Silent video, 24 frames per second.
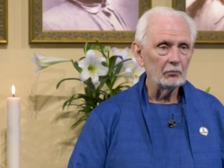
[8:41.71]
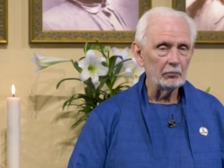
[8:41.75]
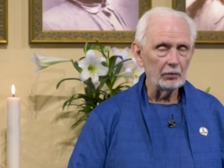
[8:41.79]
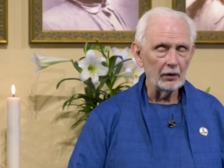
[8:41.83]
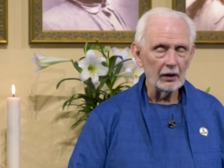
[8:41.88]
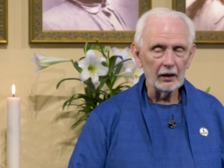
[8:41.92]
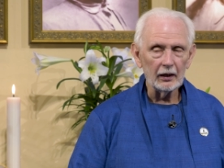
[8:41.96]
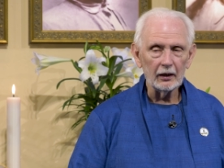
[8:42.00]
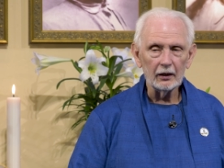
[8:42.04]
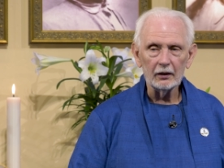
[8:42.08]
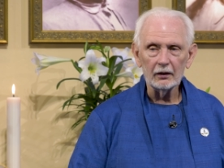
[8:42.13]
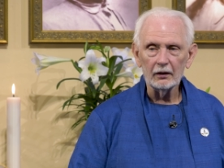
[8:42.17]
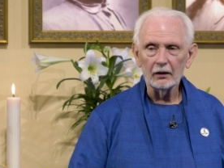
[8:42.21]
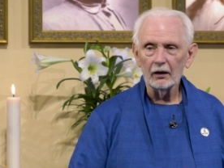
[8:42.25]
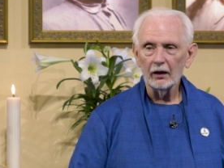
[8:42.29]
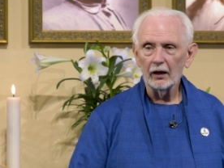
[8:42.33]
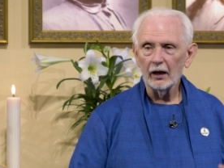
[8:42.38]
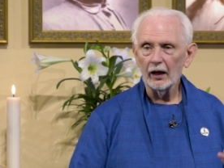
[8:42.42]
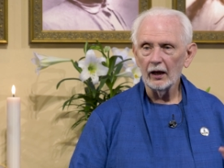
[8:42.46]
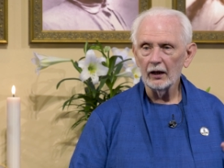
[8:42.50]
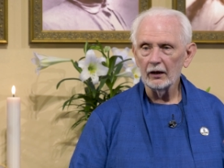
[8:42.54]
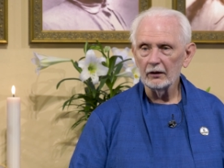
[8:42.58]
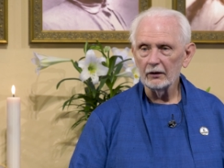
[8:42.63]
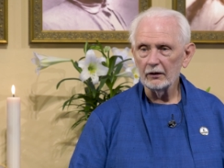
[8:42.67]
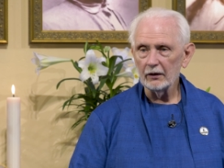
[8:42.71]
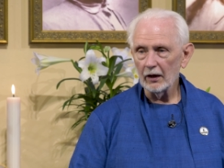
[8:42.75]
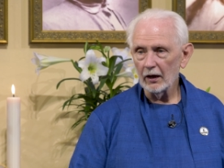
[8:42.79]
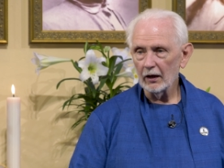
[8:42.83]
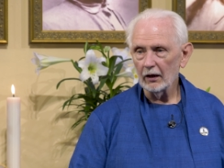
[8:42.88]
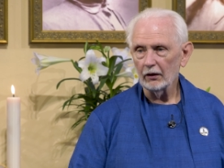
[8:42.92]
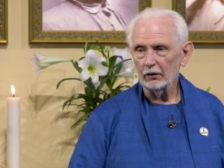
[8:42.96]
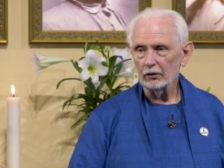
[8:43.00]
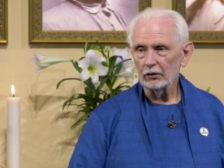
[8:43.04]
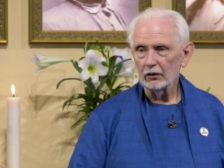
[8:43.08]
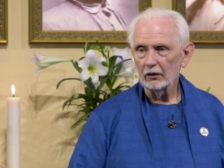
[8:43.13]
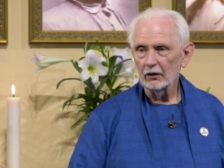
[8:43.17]
pain, and
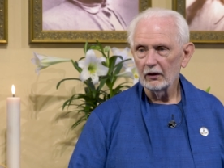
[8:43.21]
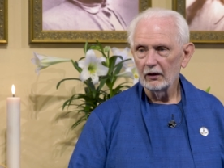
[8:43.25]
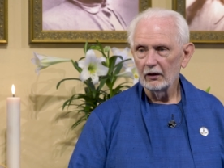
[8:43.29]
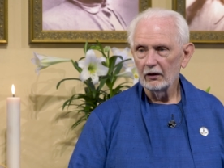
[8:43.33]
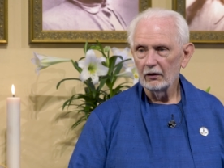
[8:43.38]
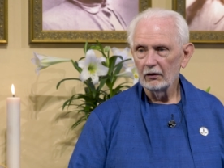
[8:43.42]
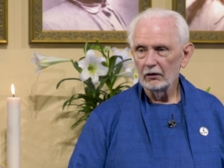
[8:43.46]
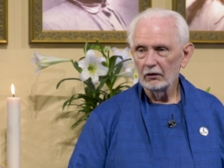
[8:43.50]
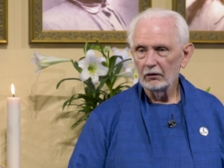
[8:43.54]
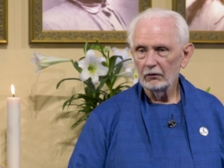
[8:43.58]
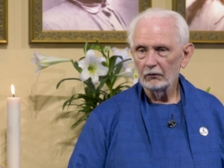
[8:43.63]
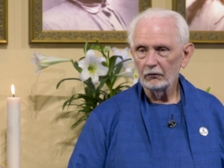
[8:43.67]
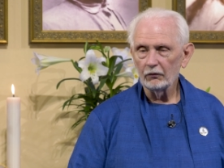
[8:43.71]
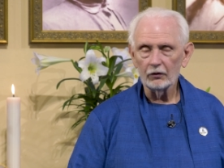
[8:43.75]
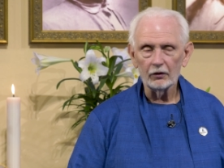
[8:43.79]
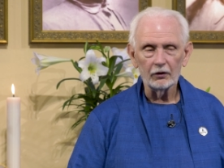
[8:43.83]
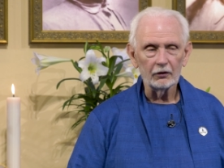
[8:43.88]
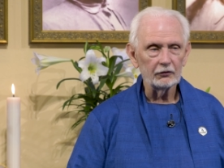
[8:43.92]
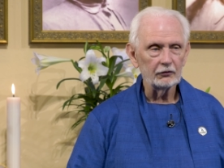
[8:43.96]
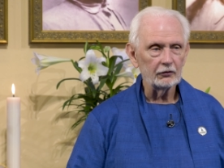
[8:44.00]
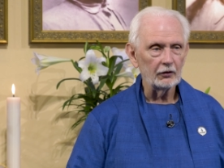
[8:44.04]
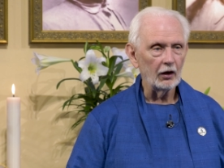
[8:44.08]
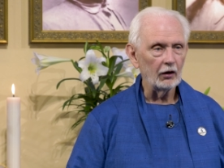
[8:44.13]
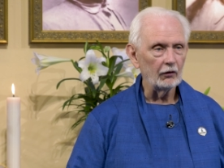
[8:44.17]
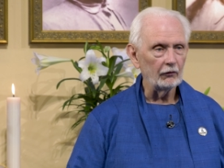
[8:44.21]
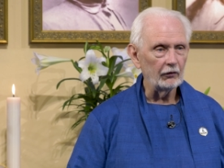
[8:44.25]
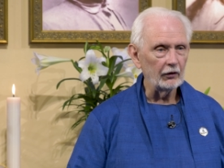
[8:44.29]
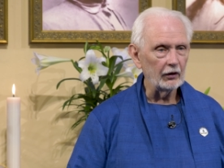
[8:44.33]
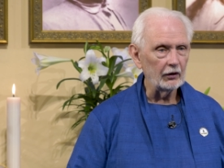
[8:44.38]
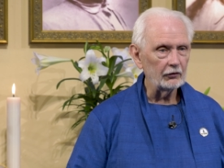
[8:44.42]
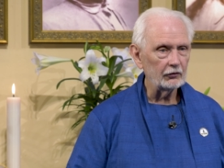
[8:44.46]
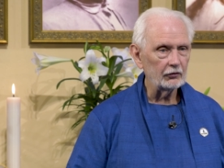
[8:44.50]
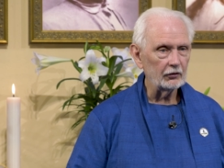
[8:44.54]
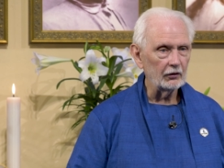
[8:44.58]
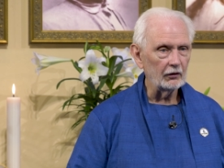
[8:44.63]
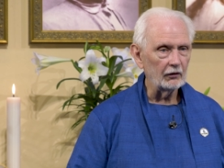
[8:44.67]
death for the
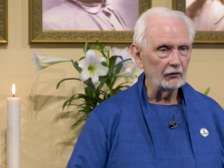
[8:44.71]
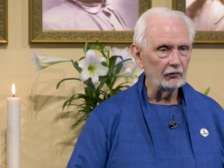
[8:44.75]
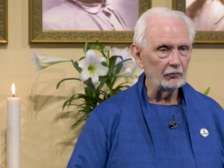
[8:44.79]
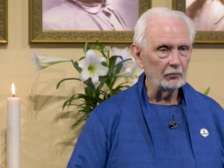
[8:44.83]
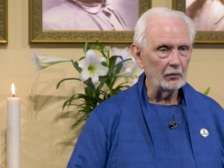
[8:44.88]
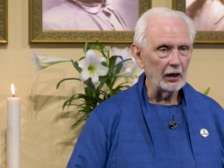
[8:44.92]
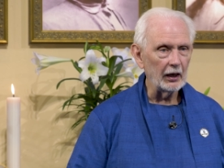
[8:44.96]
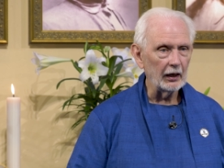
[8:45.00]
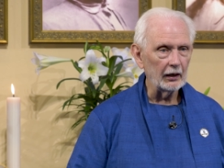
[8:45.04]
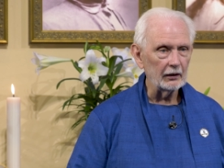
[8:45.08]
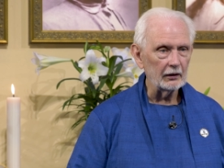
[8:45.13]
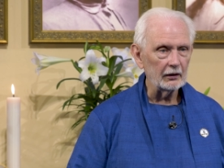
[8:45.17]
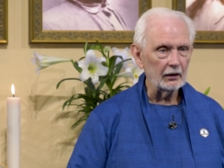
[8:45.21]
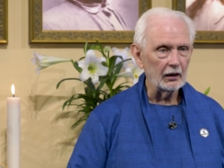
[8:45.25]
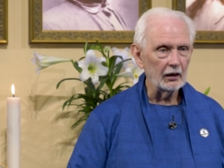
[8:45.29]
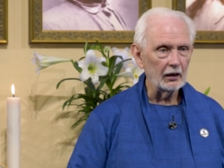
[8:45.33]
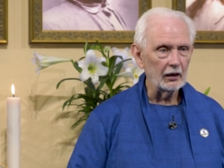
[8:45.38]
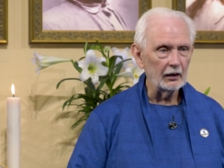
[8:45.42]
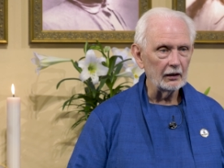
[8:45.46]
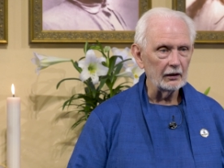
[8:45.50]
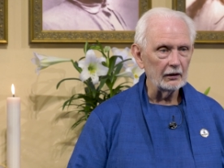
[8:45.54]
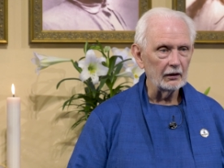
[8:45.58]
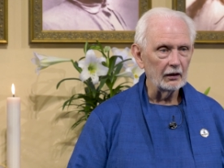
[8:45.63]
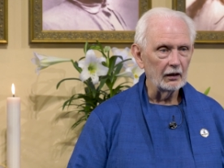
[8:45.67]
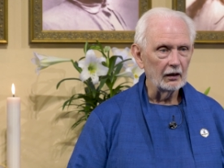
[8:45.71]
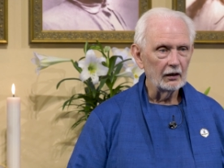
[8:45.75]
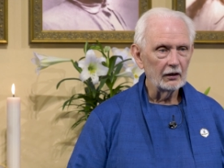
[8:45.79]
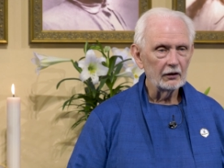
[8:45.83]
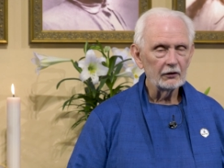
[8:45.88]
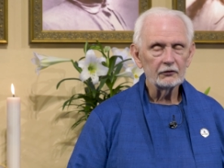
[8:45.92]
salvation of mankind.